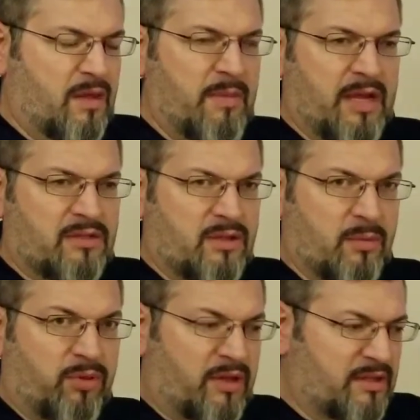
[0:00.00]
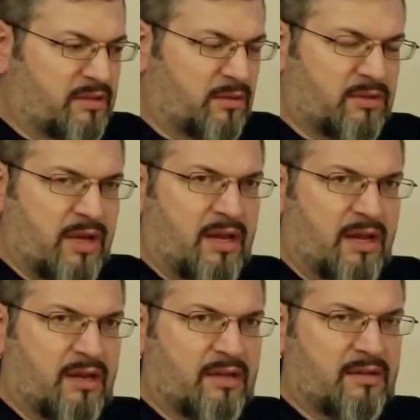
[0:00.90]
They make it so you plug this little
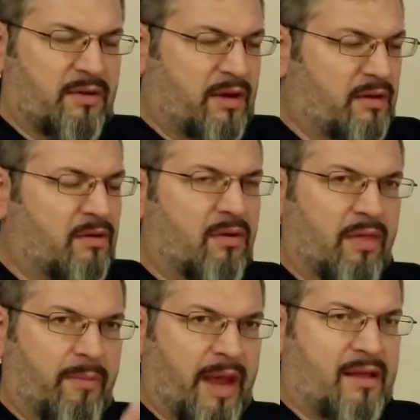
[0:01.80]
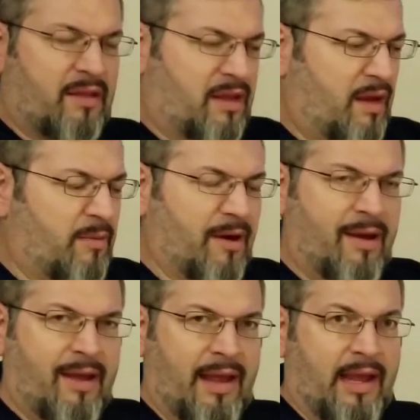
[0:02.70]
tiny connector in on the back of the
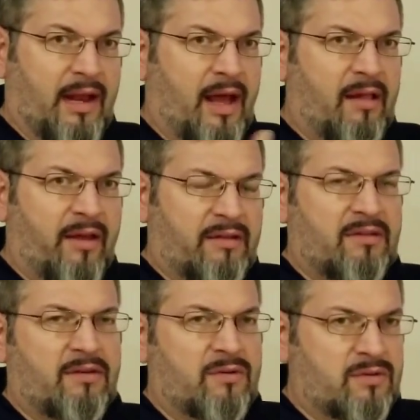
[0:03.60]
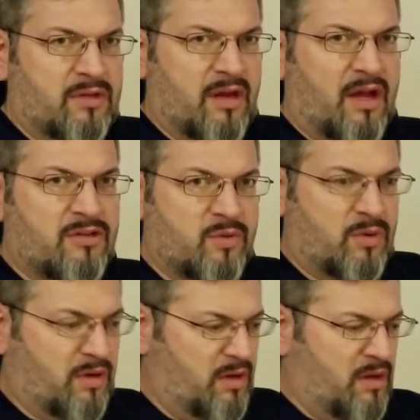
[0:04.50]
camera, and I like to use the
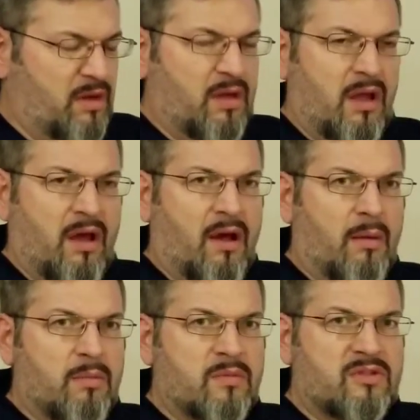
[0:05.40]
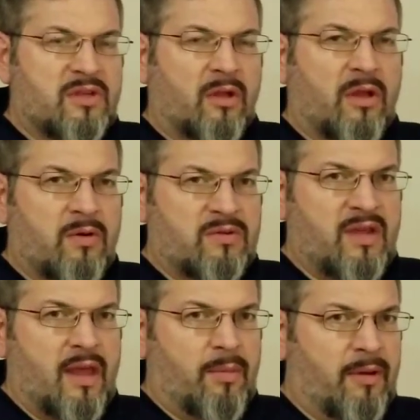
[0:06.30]
Nashua
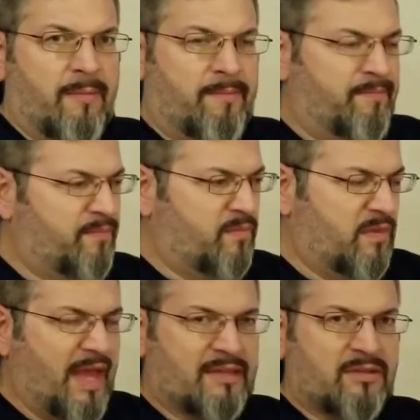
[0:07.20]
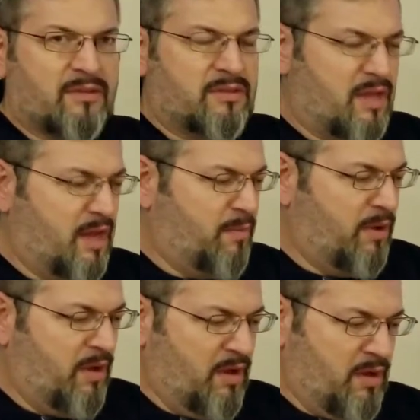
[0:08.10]
silicone tape. Excellent
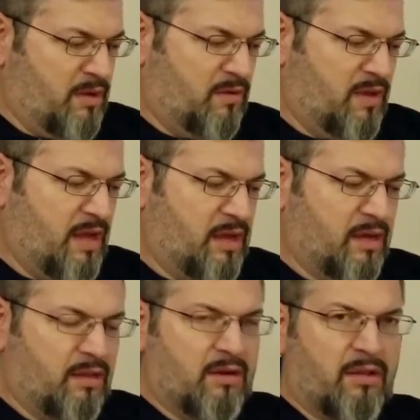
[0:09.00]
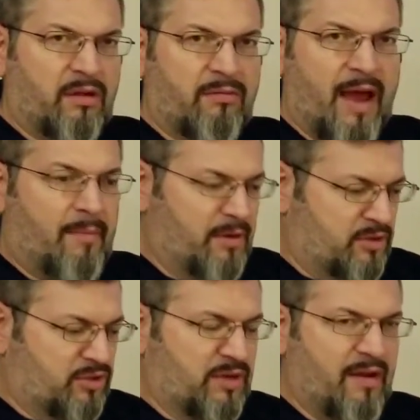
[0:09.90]
tape. You take and literally wrap
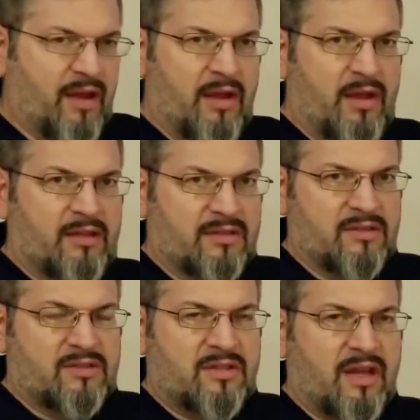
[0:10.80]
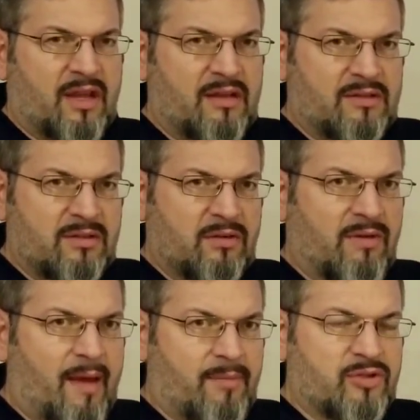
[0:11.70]
it. It doesn't stick until you
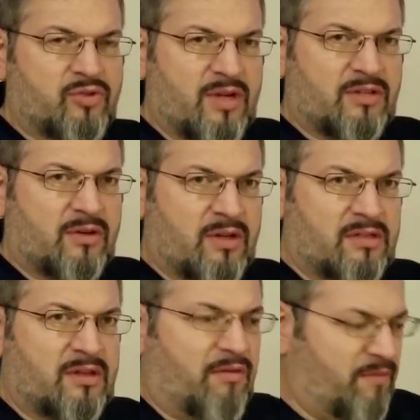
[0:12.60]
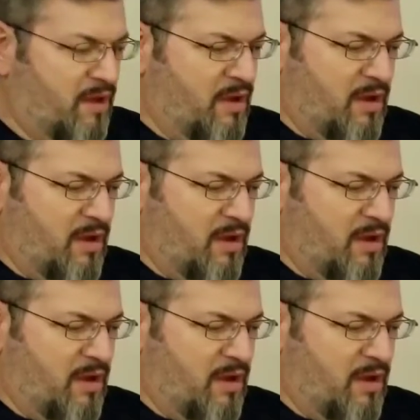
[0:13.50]
wrap and stretch it on itself.